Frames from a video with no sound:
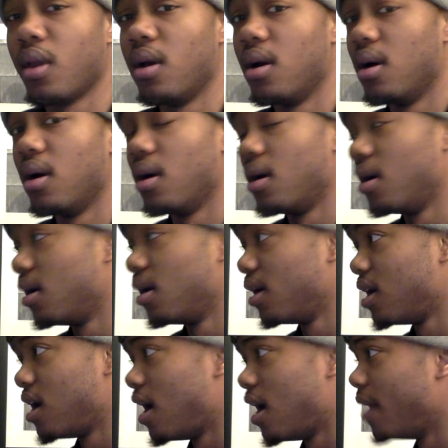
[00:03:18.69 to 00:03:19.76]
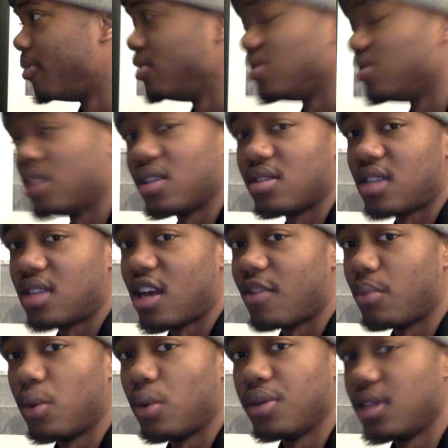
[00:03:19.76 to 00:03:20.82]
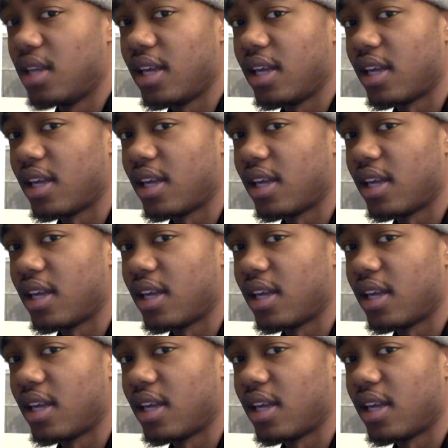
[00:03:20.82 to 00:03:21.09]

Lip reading: I appreciate the staff more than they